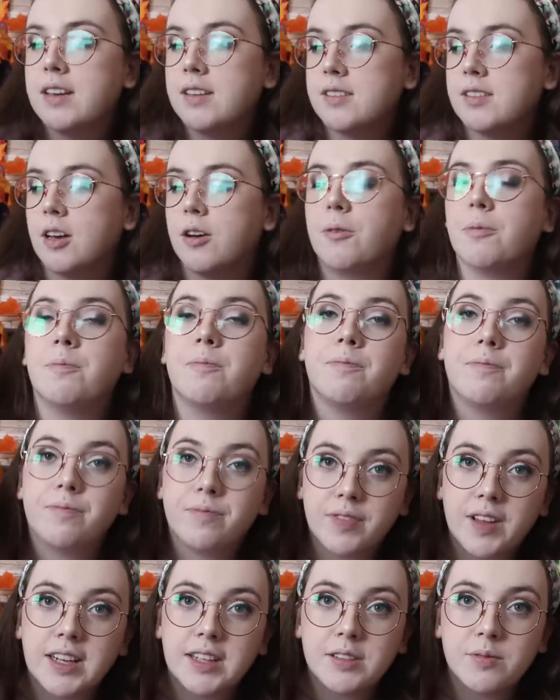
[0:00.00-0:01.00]
So
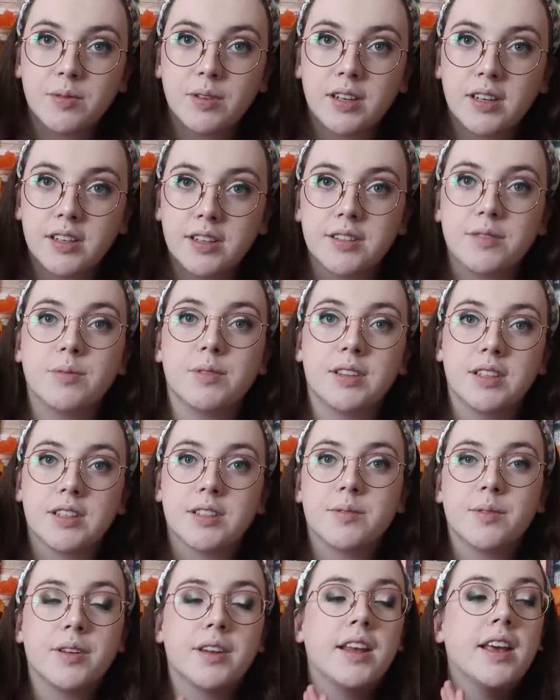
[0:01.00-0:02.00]
that's what it is with
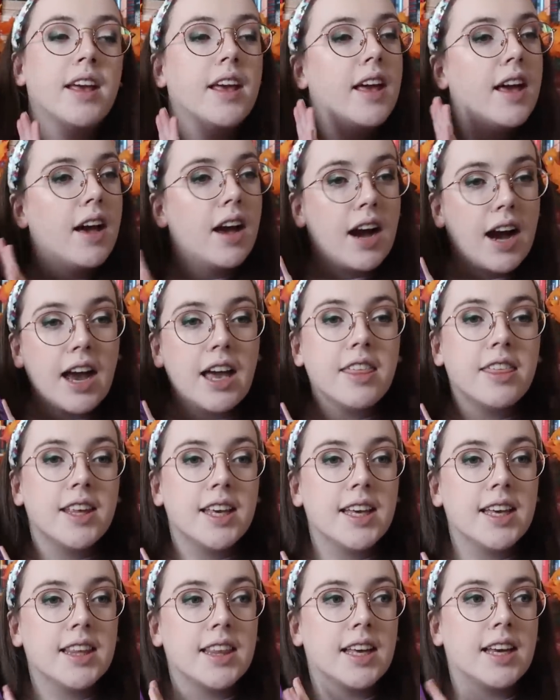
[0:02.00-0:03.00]
this one. I
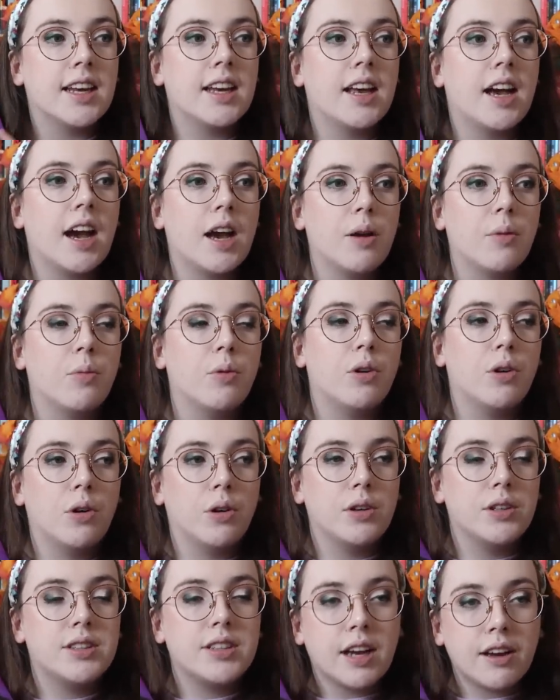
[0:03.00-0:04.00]
think that I
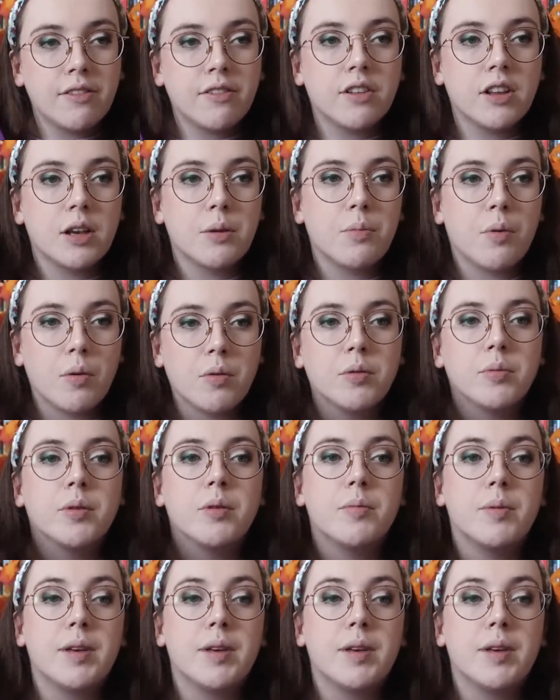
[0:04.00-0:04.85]
will definitely probably